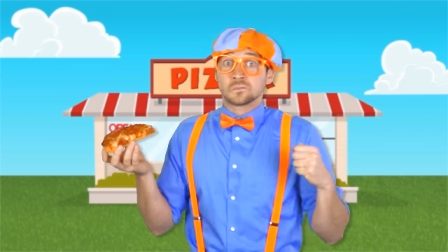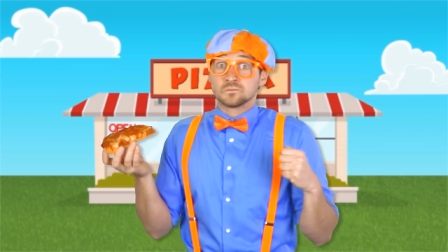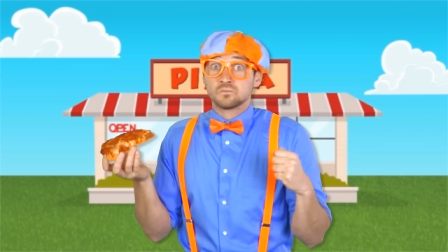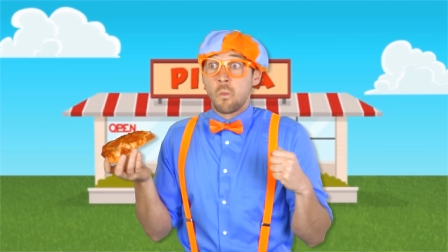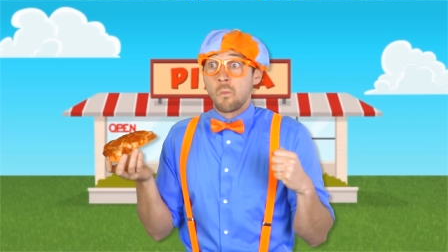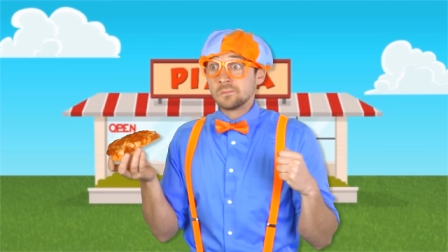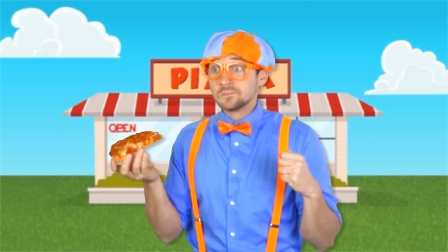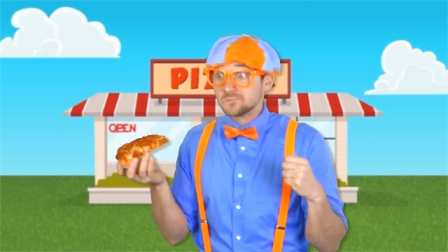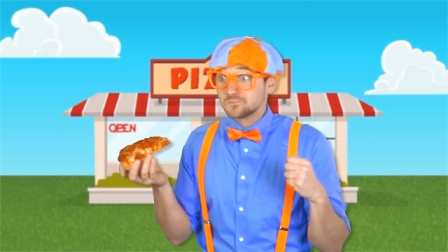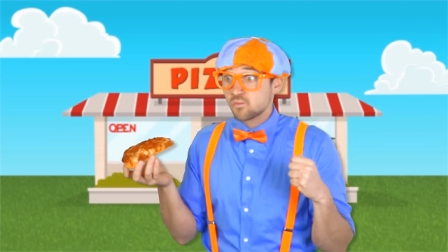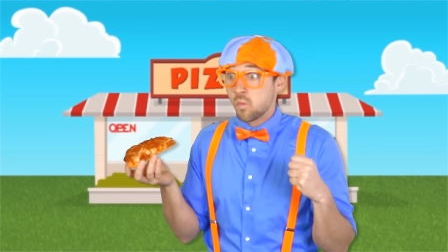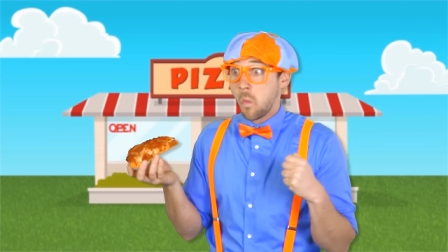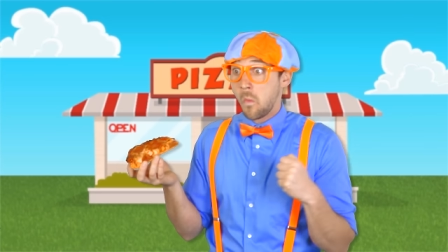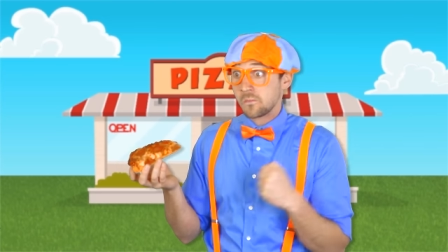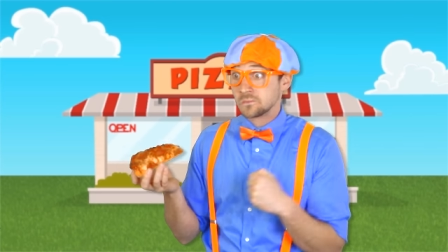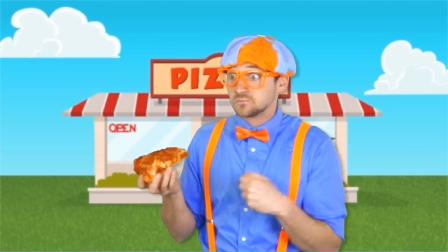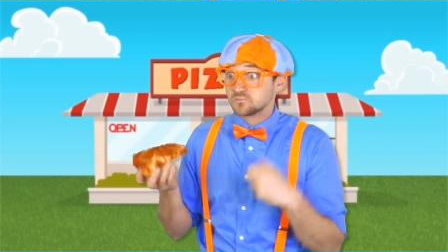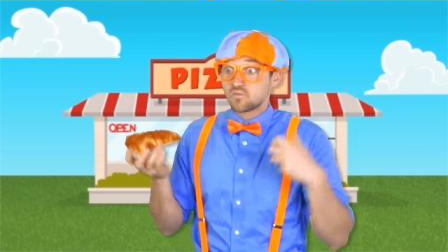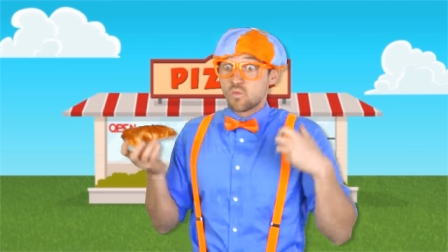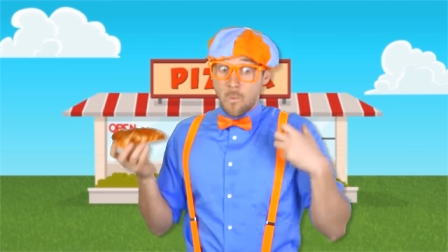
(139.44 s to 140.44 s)
mmm,
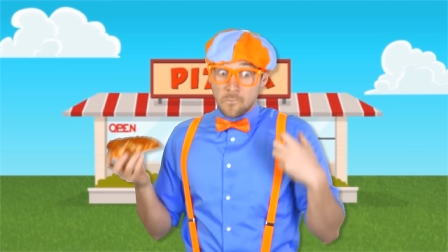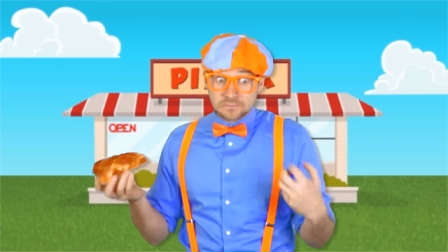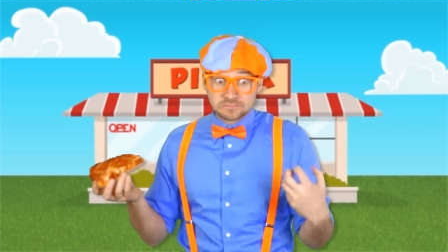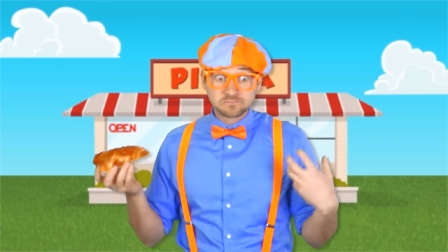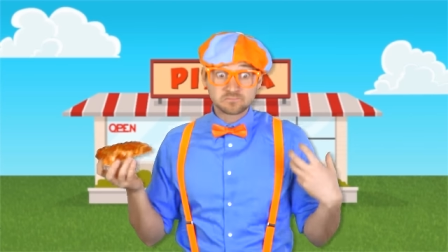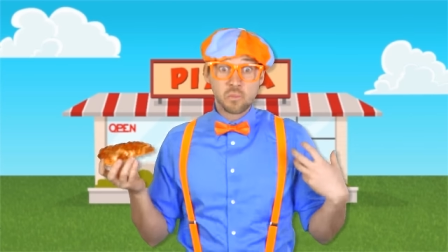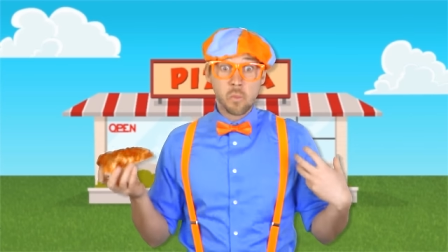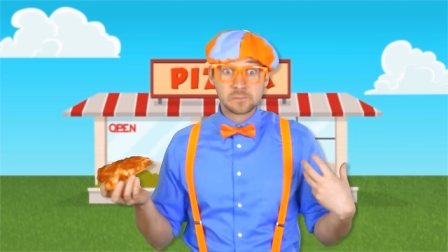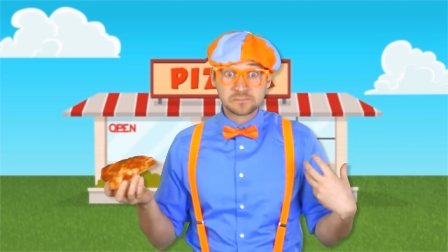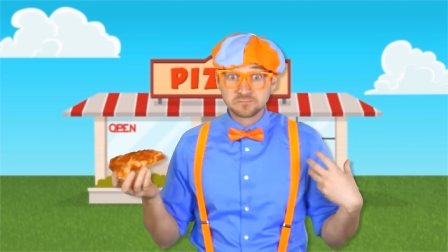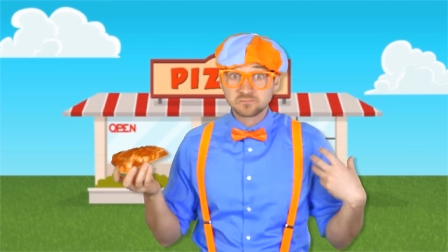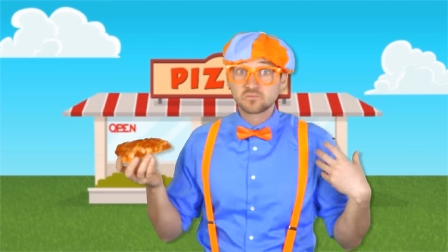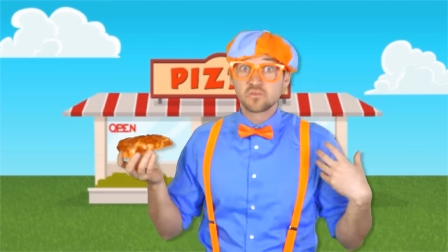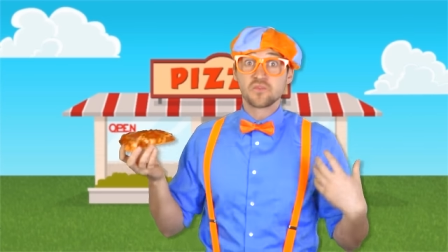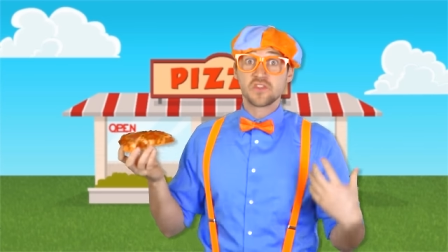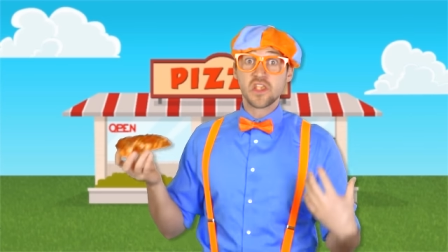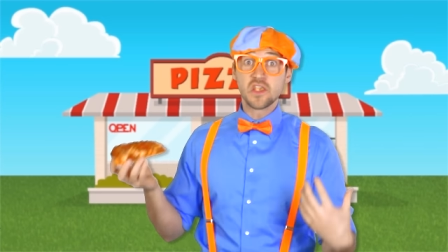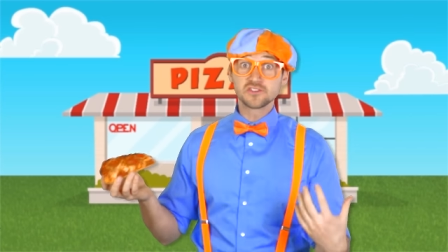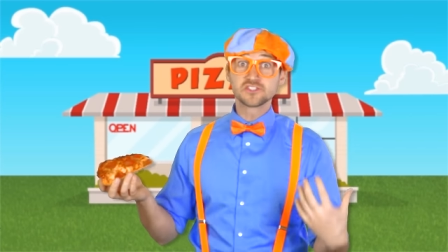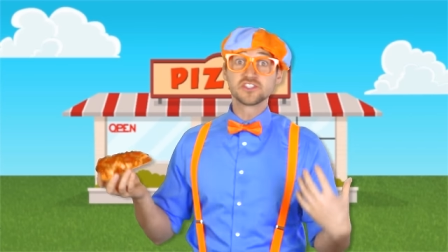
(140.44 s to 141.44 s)
mmm,
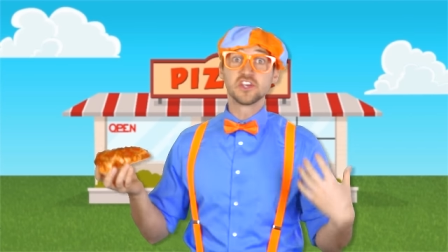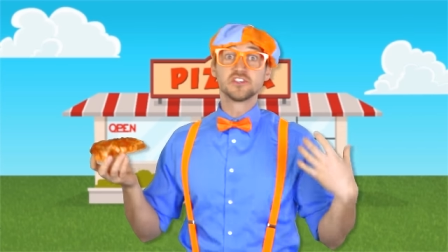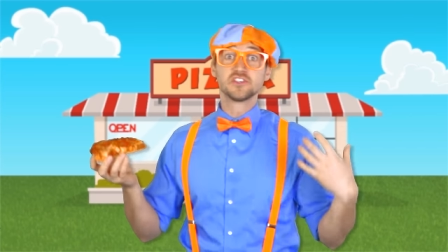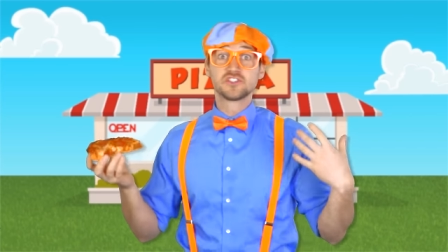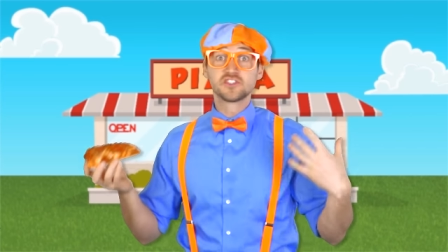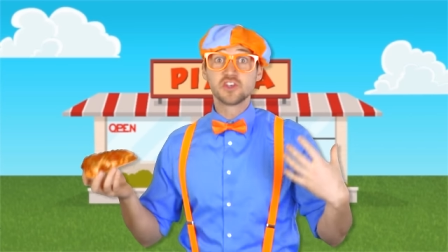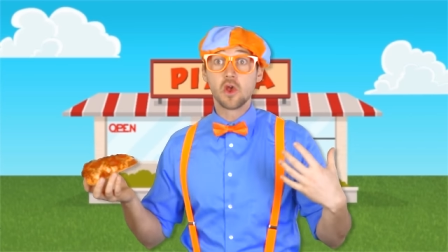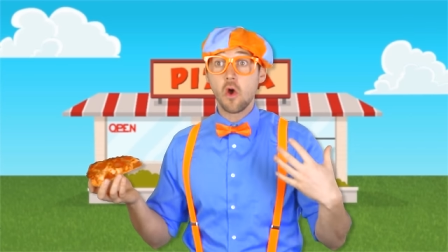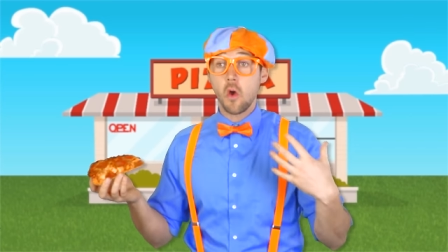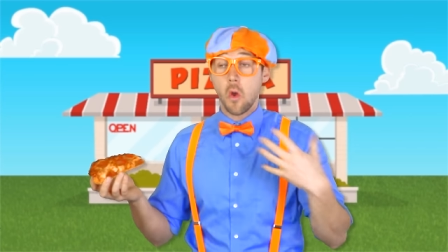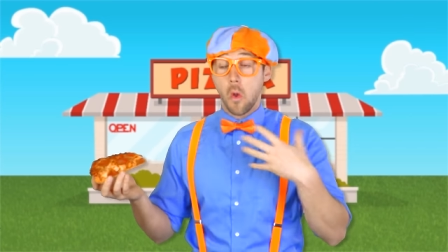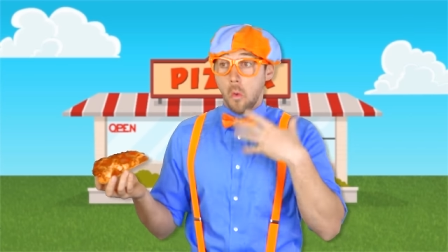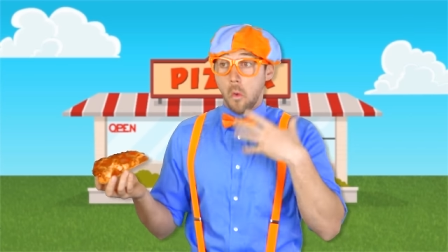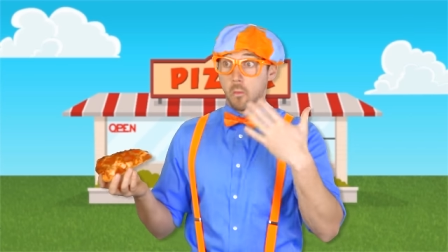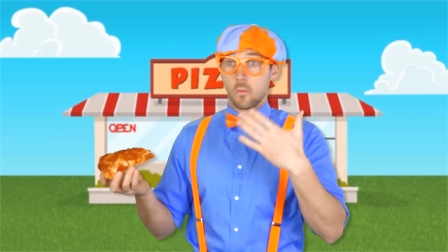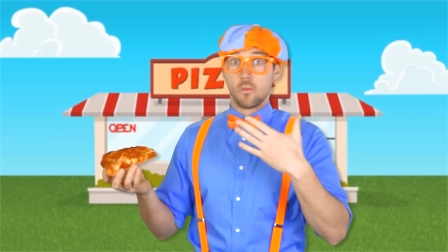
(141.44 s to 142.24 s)
this is so...